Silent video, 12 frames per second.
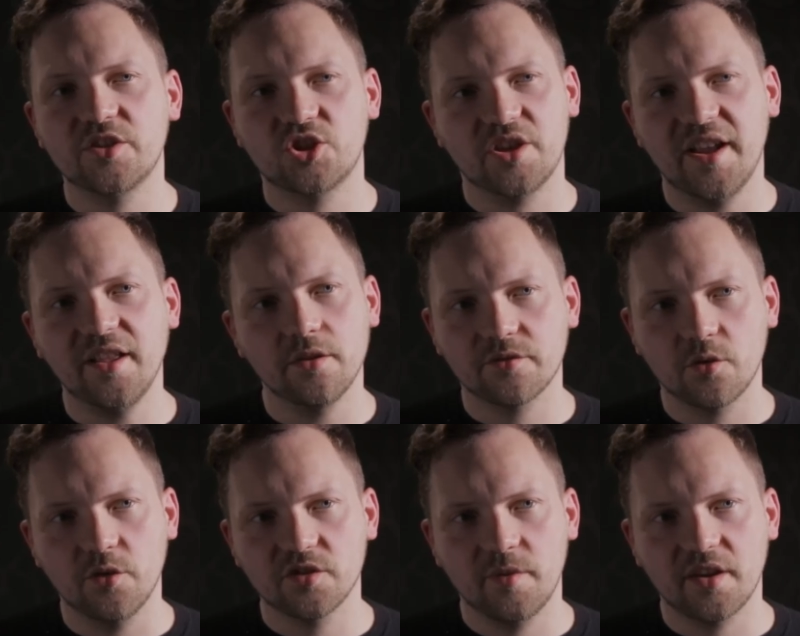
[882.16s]
with Chanel, of
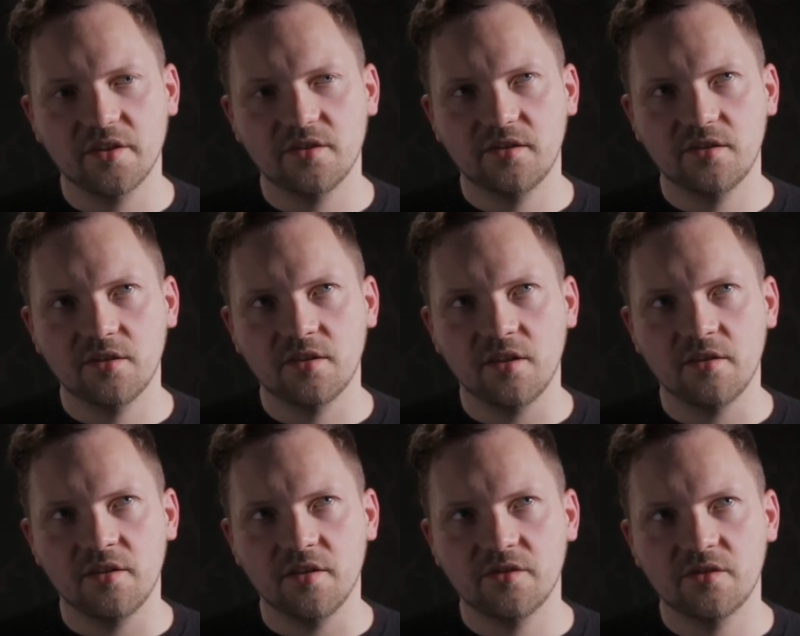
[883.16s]
course, because
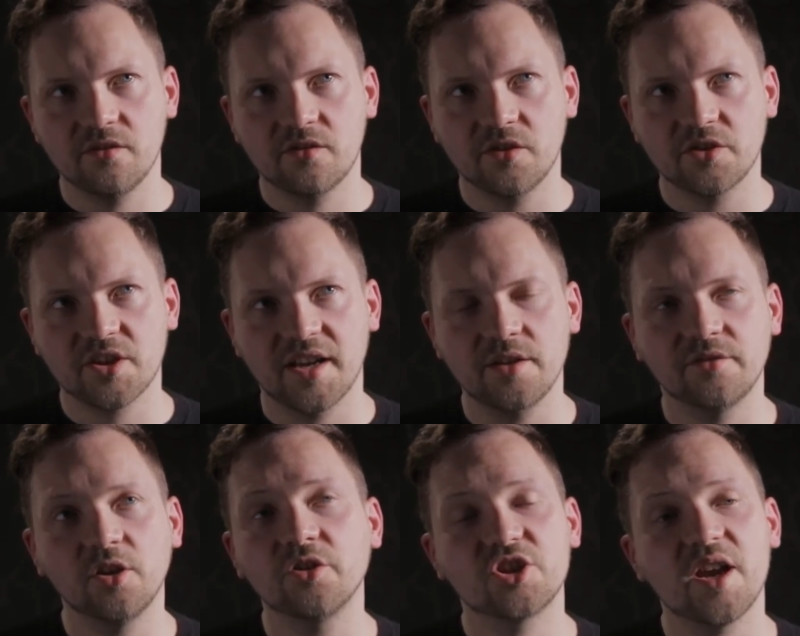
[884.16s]
there's such kind of
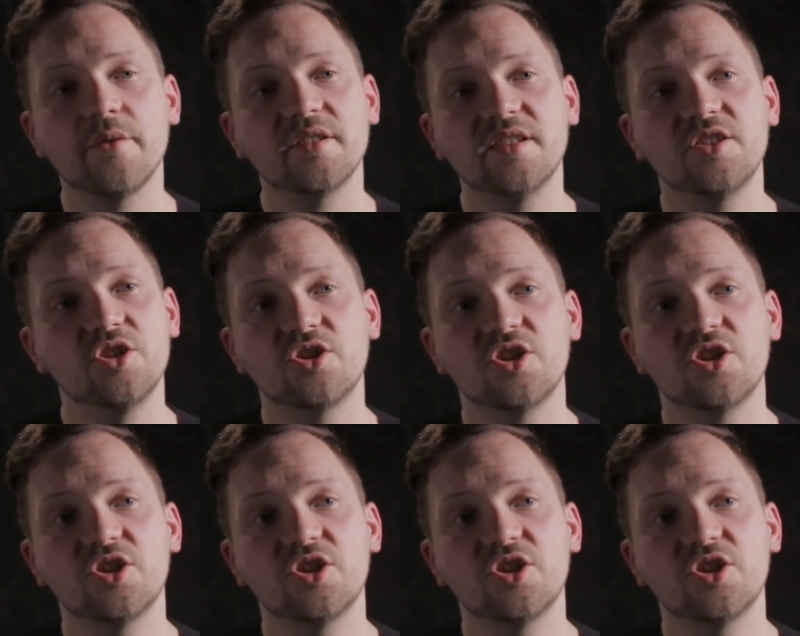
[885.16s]
longevity to